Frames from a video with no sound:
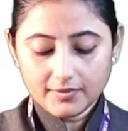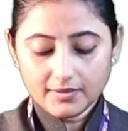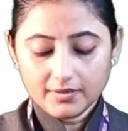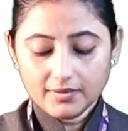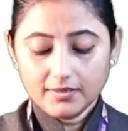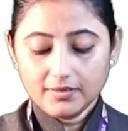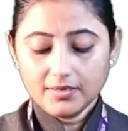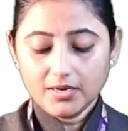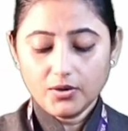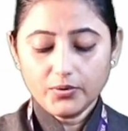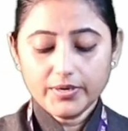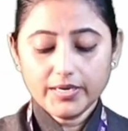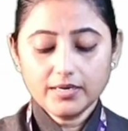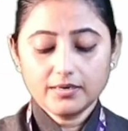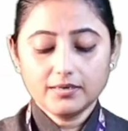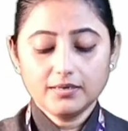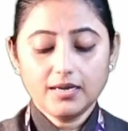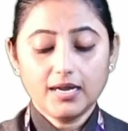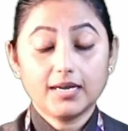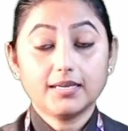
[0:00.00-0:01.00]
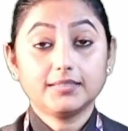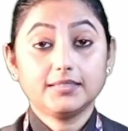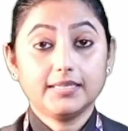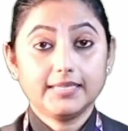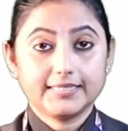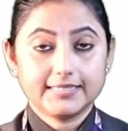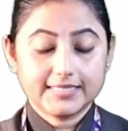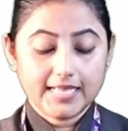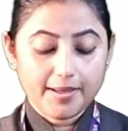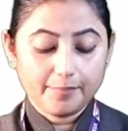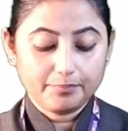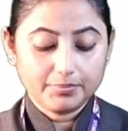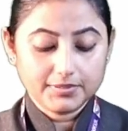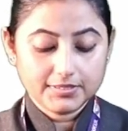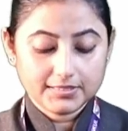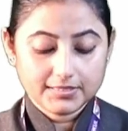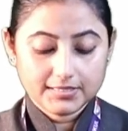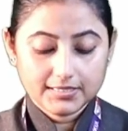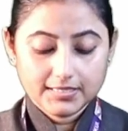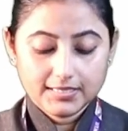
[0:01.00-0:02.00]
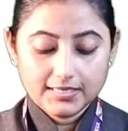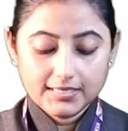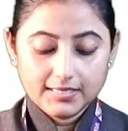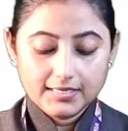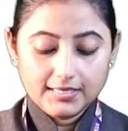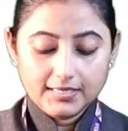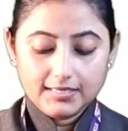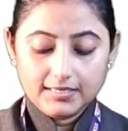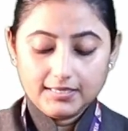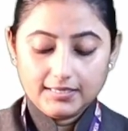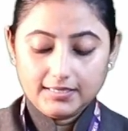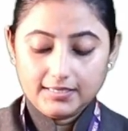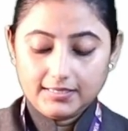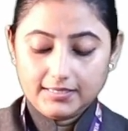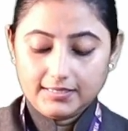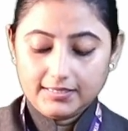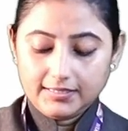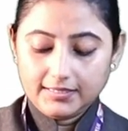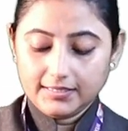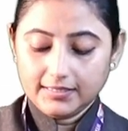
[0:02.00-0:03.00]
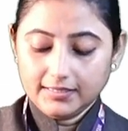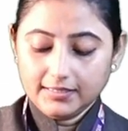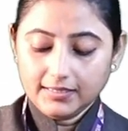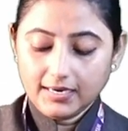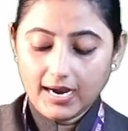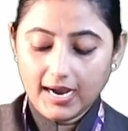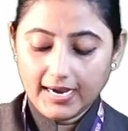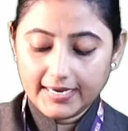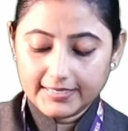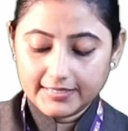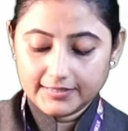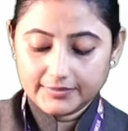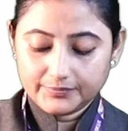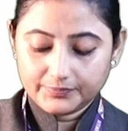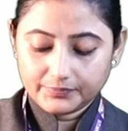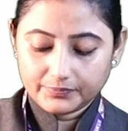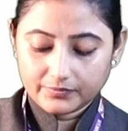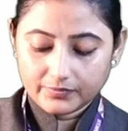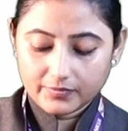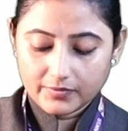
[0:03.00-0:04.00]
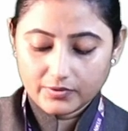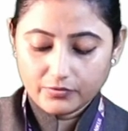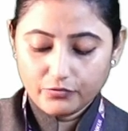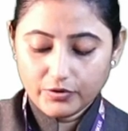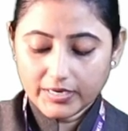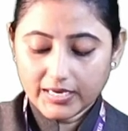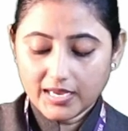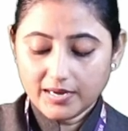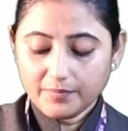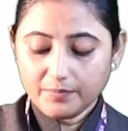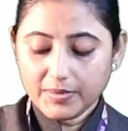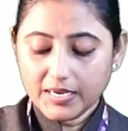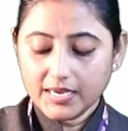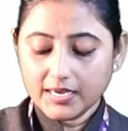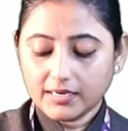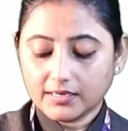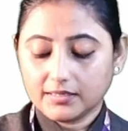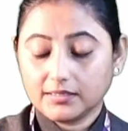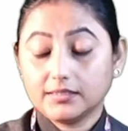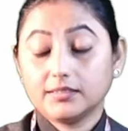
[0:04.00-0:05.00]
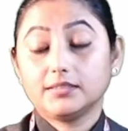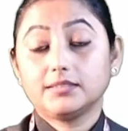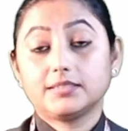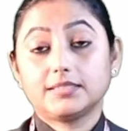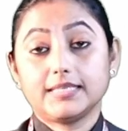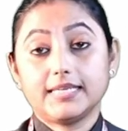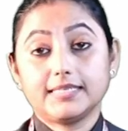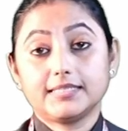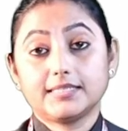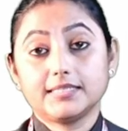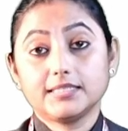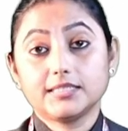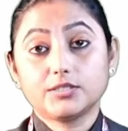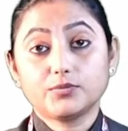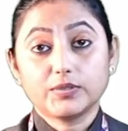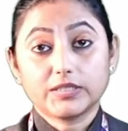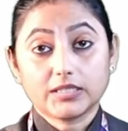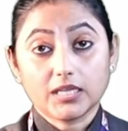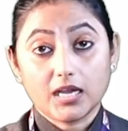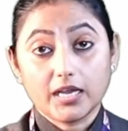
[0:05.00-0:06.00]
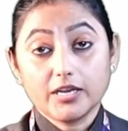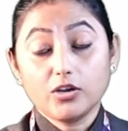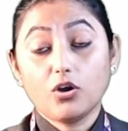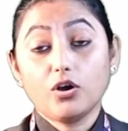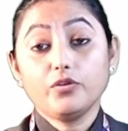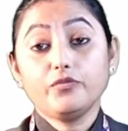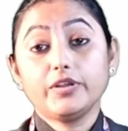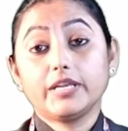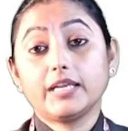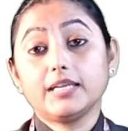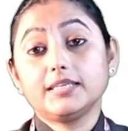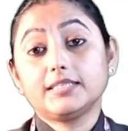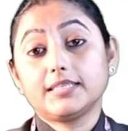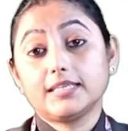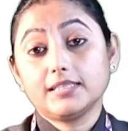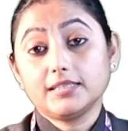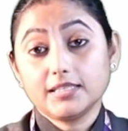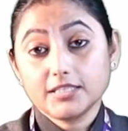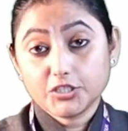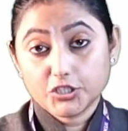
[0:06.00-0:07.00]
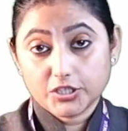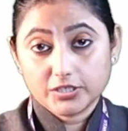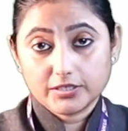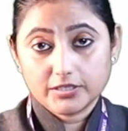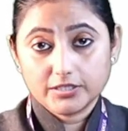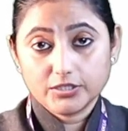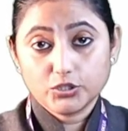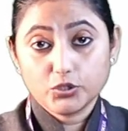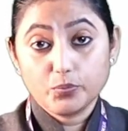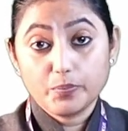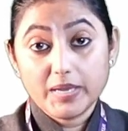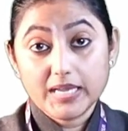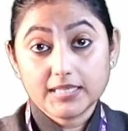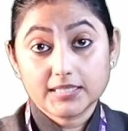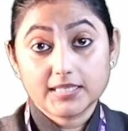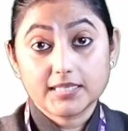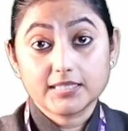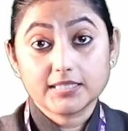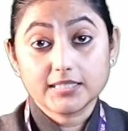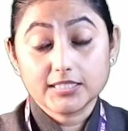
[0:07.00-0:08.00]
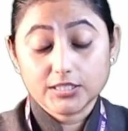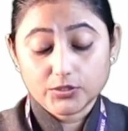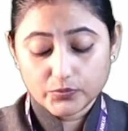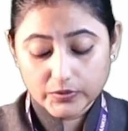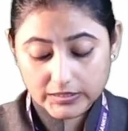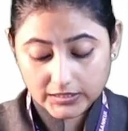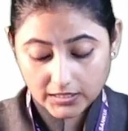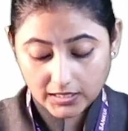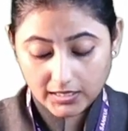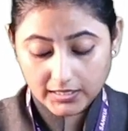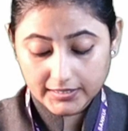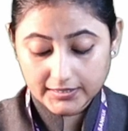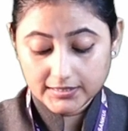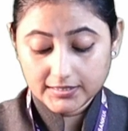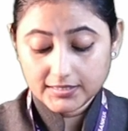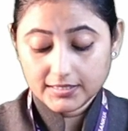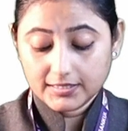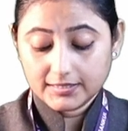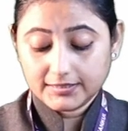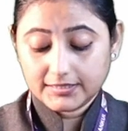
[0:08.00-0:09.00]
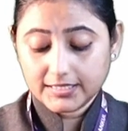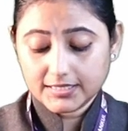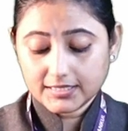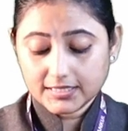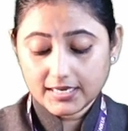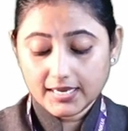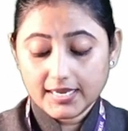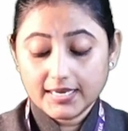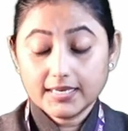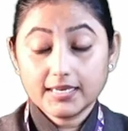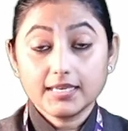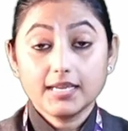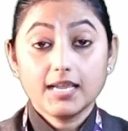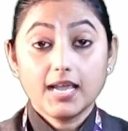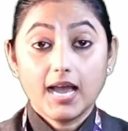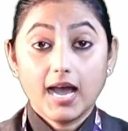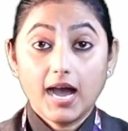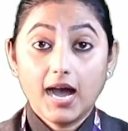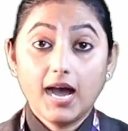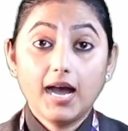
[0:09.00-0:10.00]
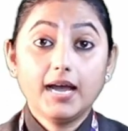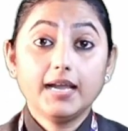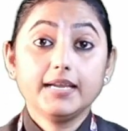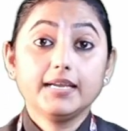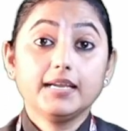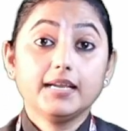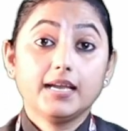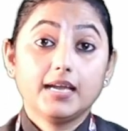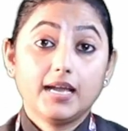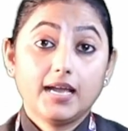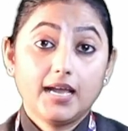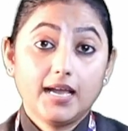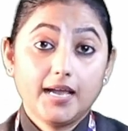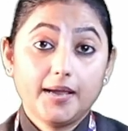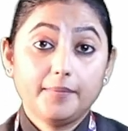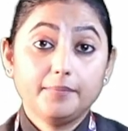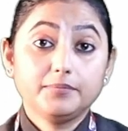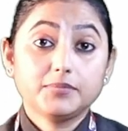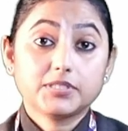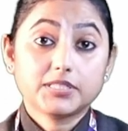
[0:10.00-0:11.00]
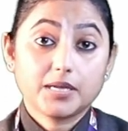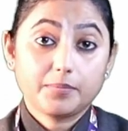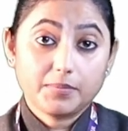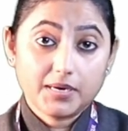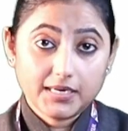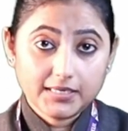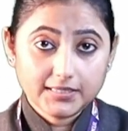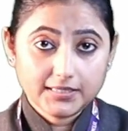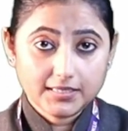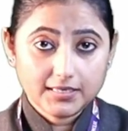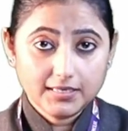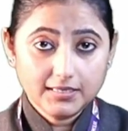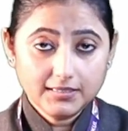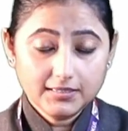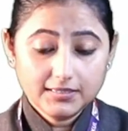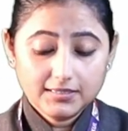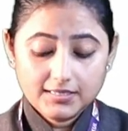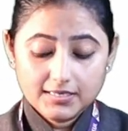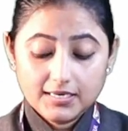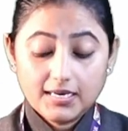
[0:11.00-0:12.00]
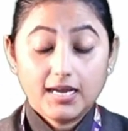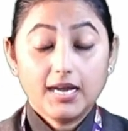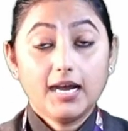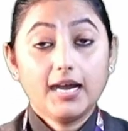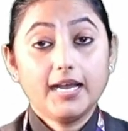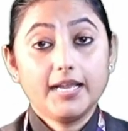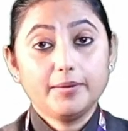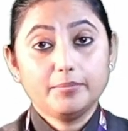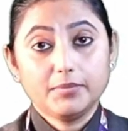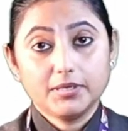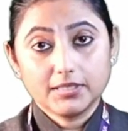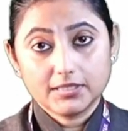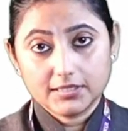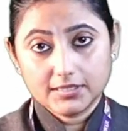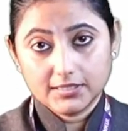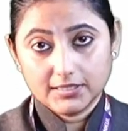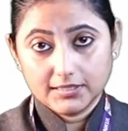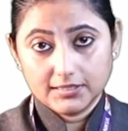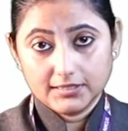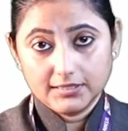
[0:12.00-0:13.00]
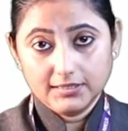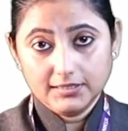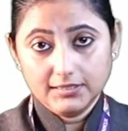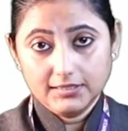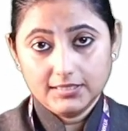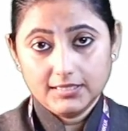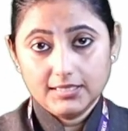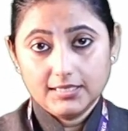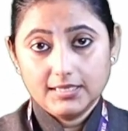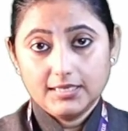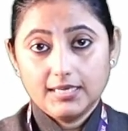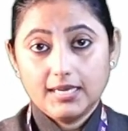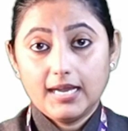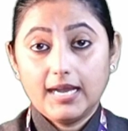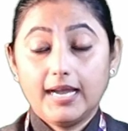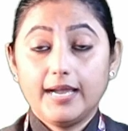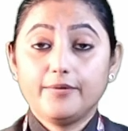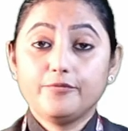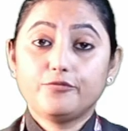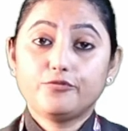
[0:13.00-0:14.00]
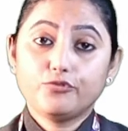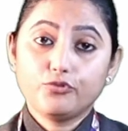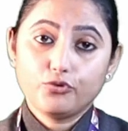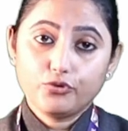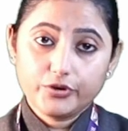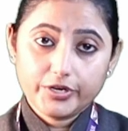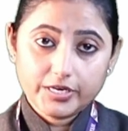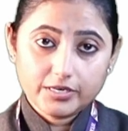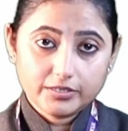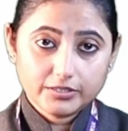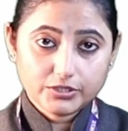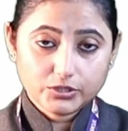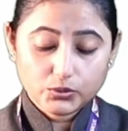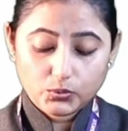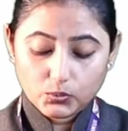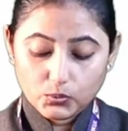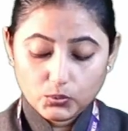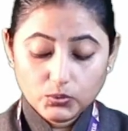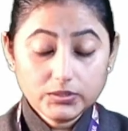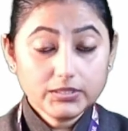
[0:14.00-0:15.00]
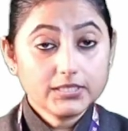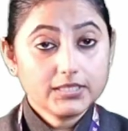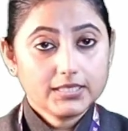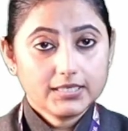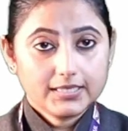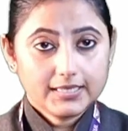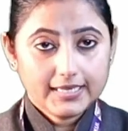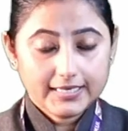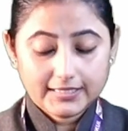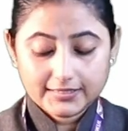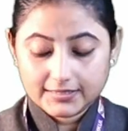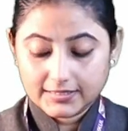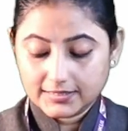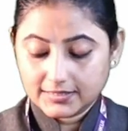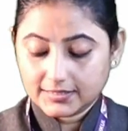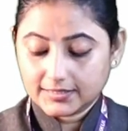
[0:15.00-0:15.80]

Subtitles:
Now here are the examples. Here I. We can make sentence with I, or we can tell the children to make sentence with I. Just like I am Samaira, I am a girl, I am 4 years old, like this.